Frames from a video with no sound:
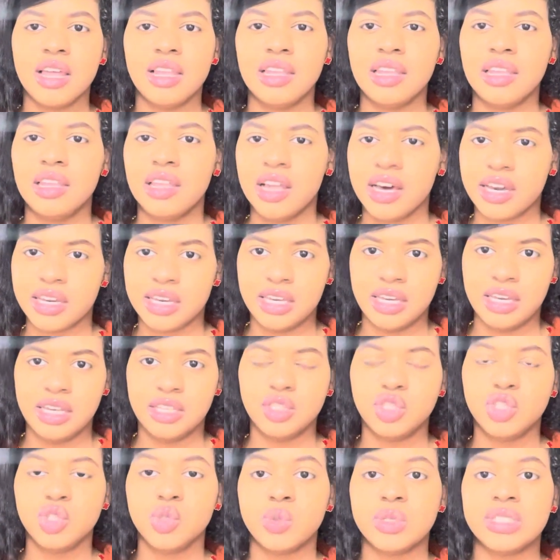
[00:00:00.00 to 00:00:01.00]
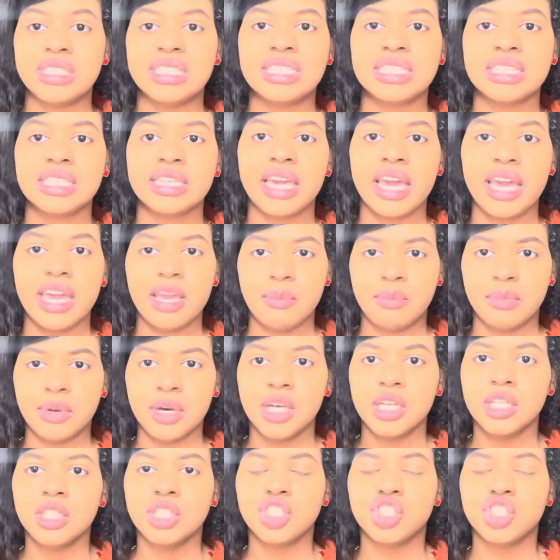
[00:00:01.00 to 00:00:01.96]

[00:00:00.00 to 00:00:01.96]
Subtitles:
lucky to escape